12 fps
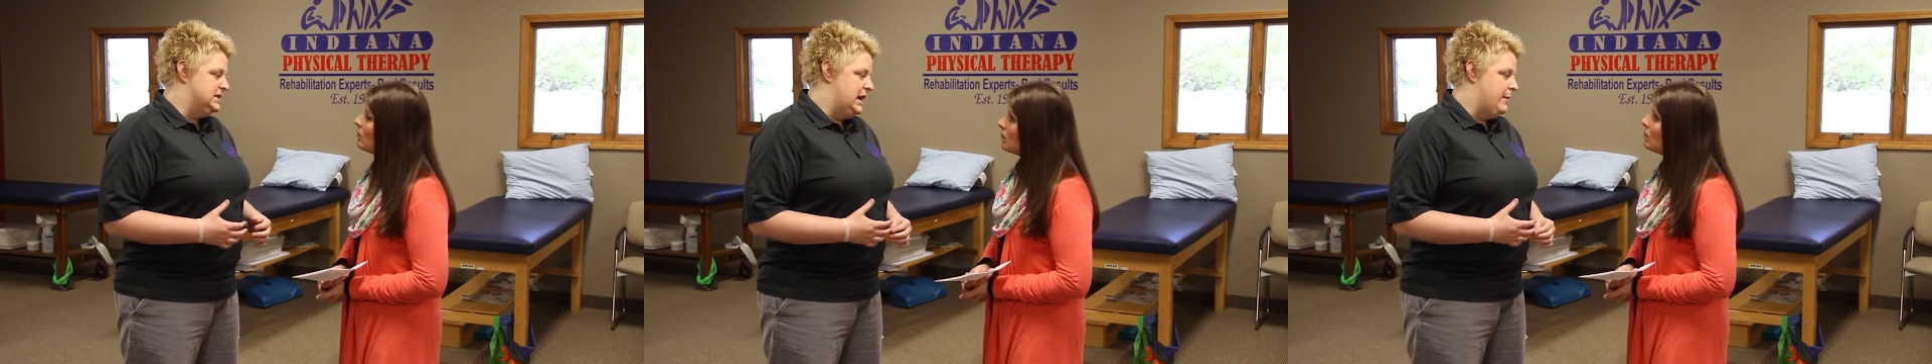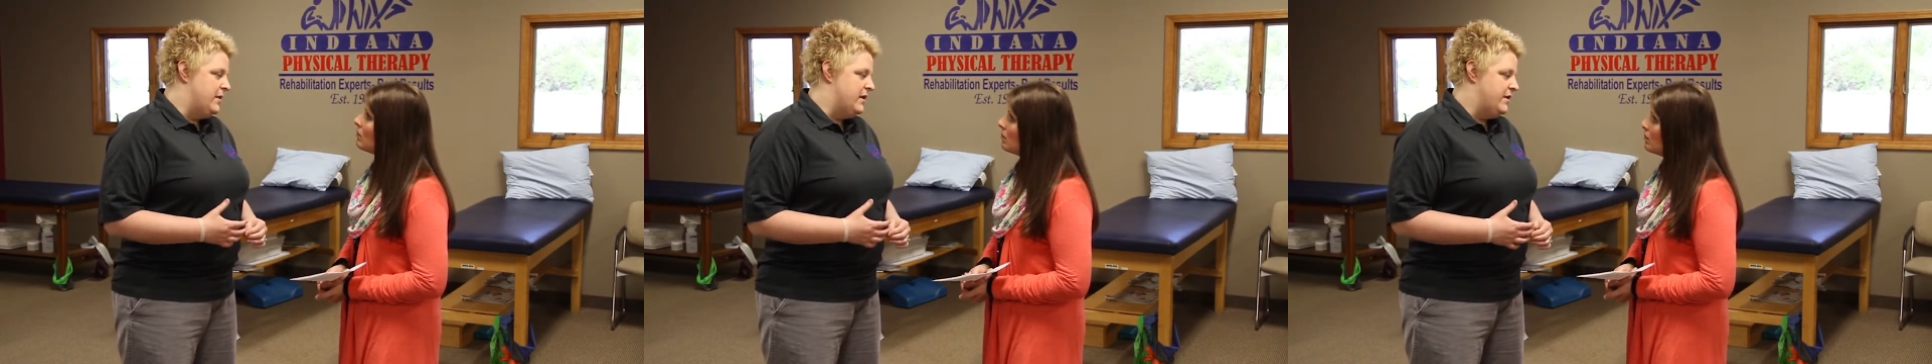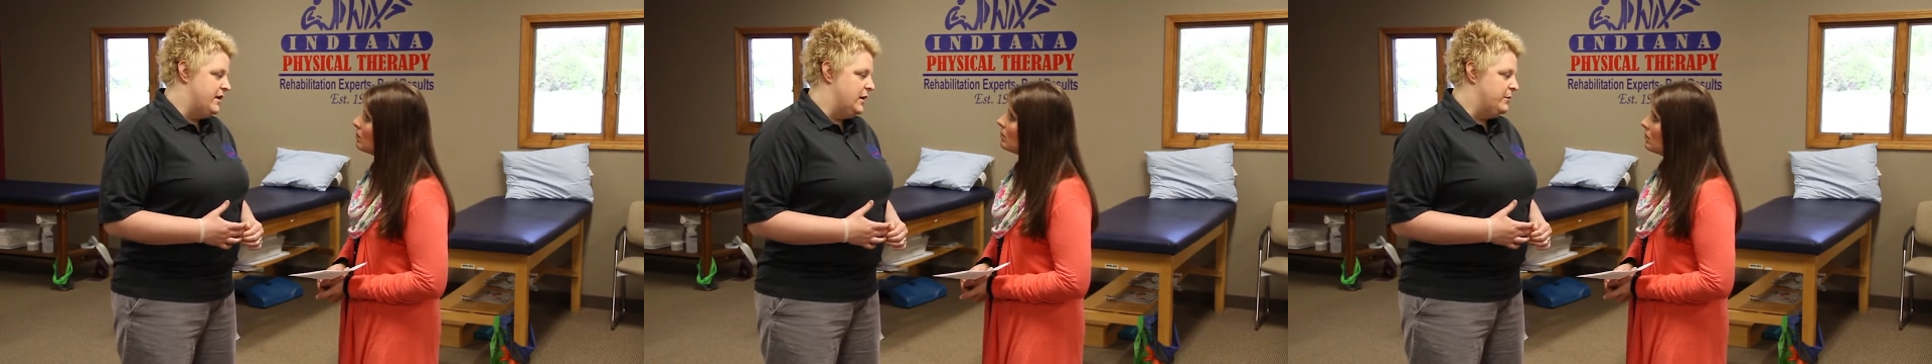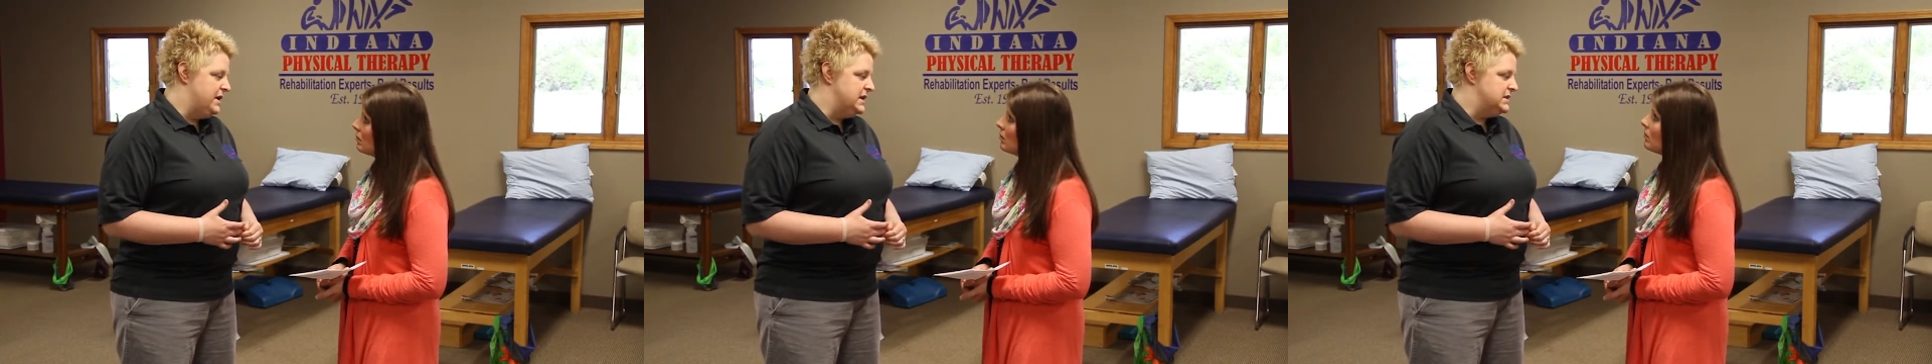in time in the
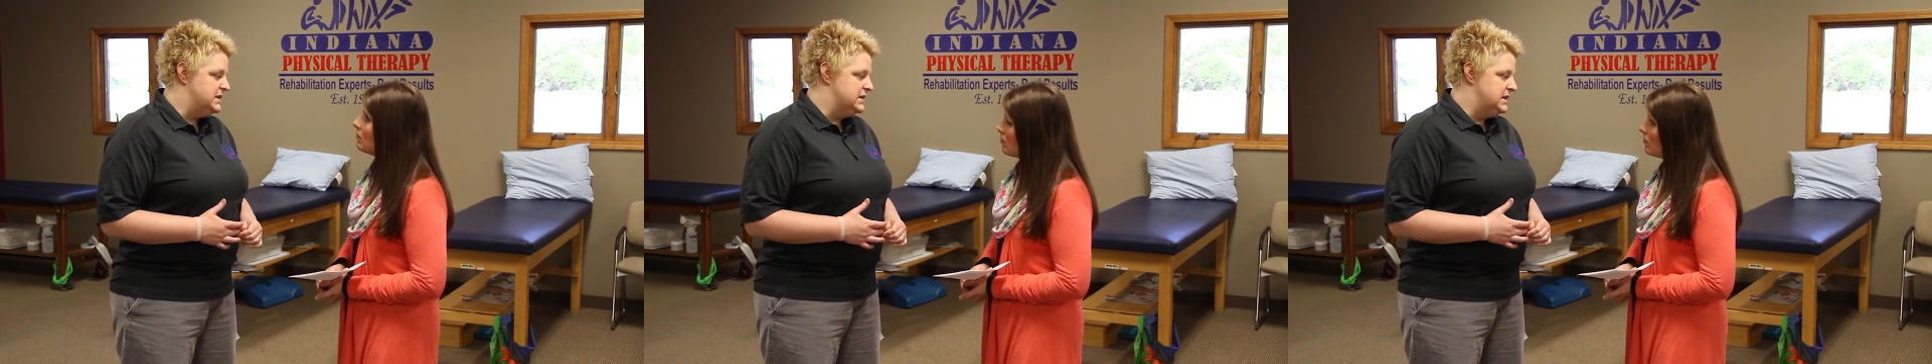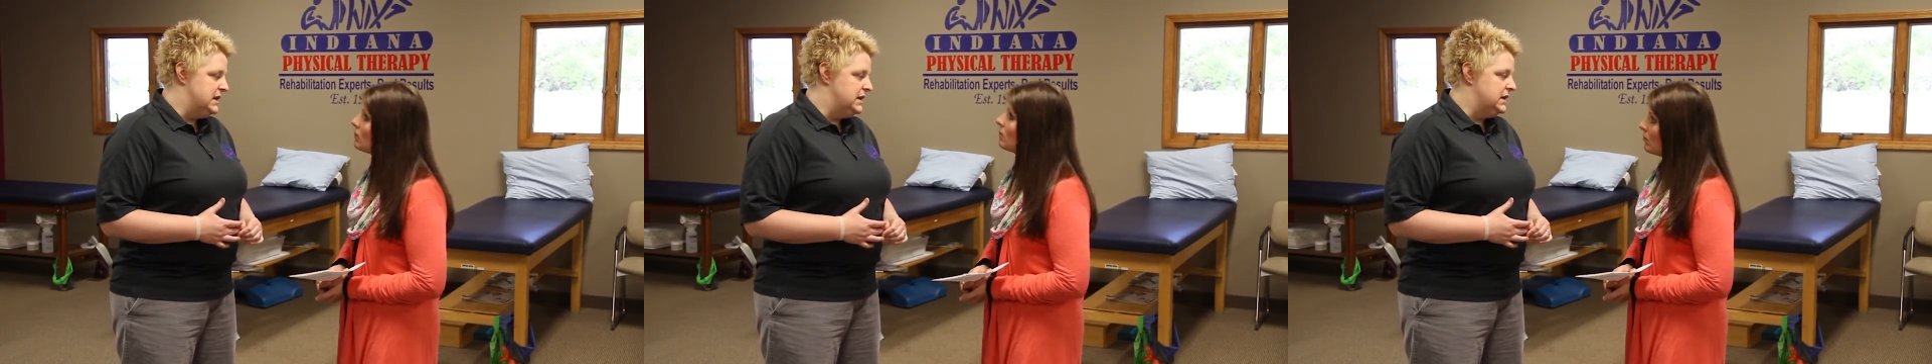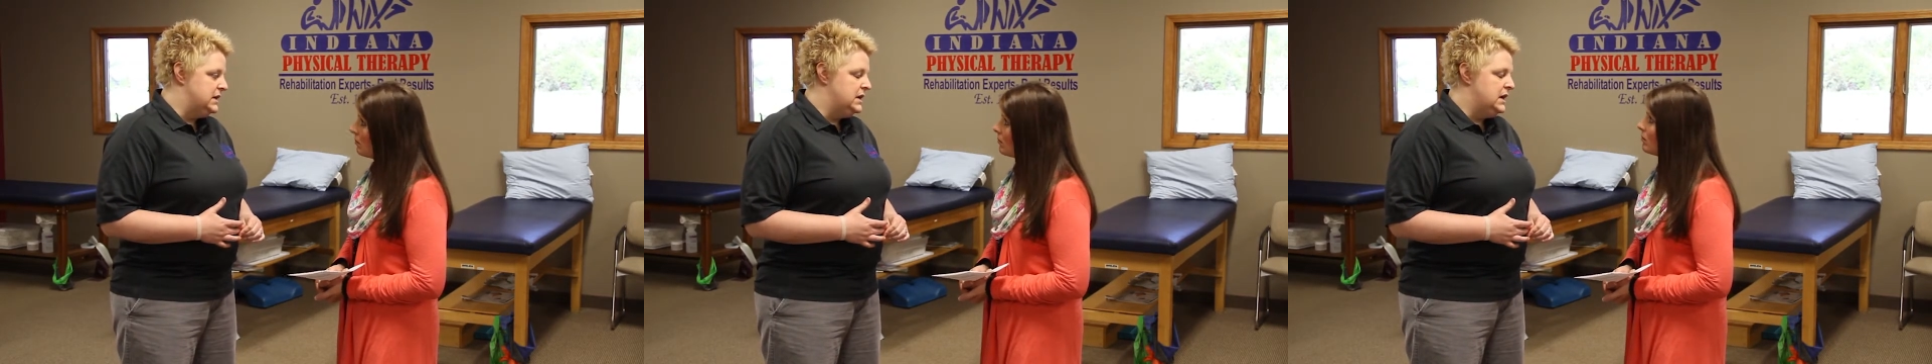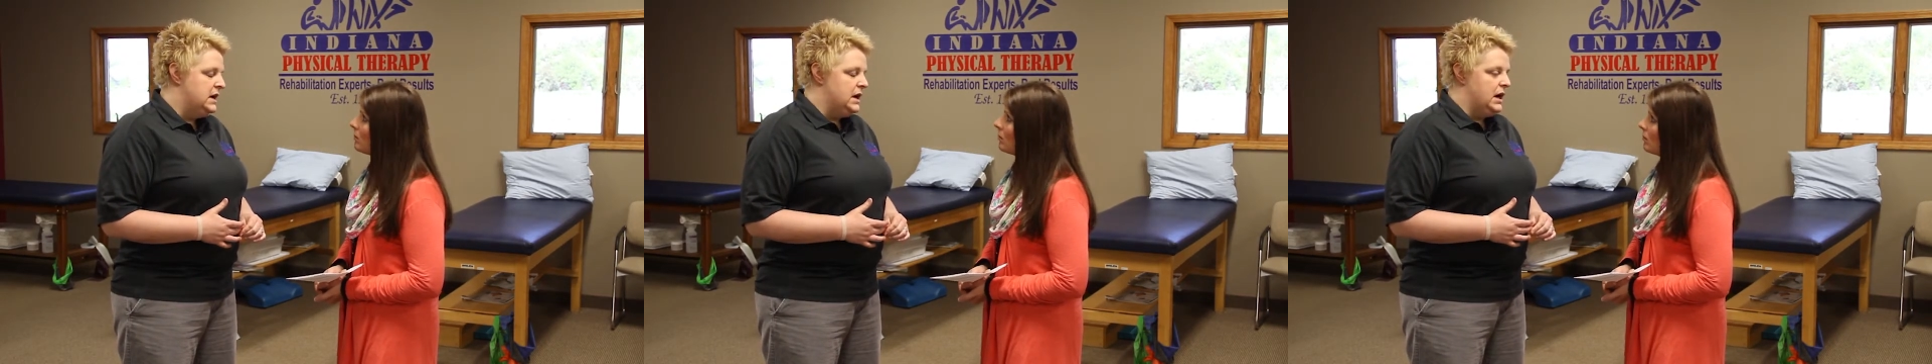therapy as it's needed,